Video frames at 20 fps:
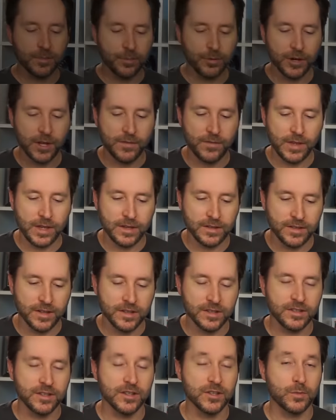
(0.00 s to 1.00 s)
previous
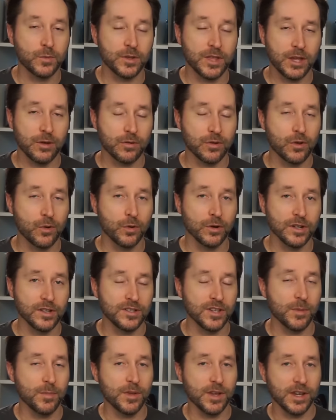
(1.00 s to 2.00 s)
instance where they
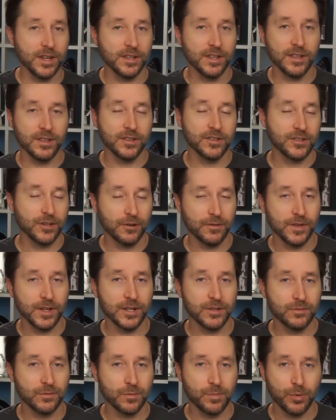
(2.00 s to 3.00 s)
recorded something and then the
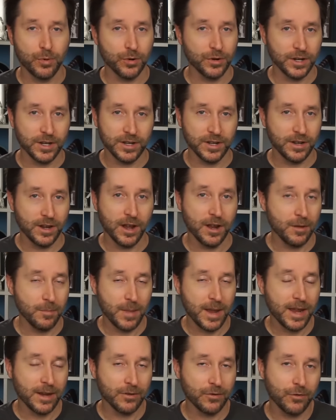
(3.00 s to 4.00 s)
Soviets reported an
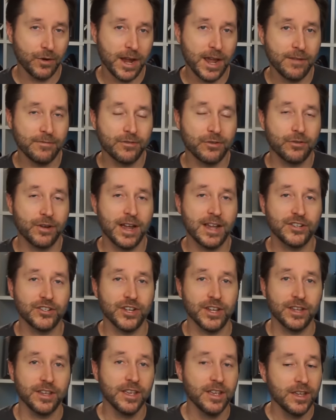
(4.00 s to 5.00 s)
unmanned craft
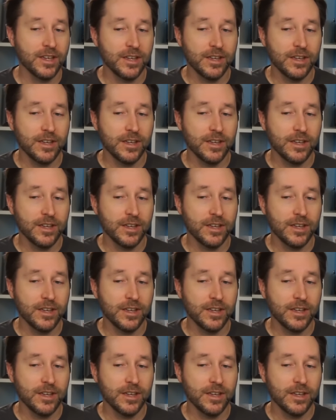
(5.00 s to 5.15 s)
crashing,